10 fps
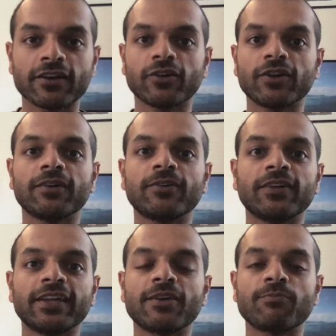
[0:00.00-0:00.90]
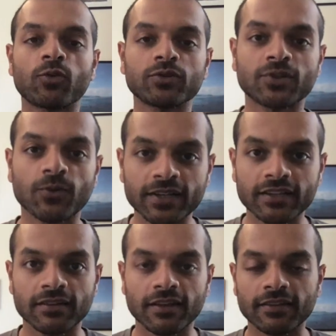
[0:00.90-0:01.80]
you're going to hear more
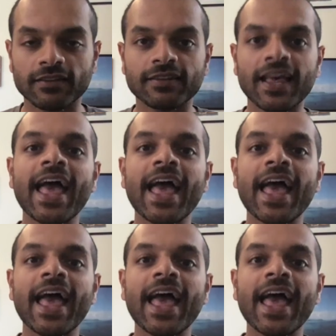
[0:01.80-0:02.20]
stories like this.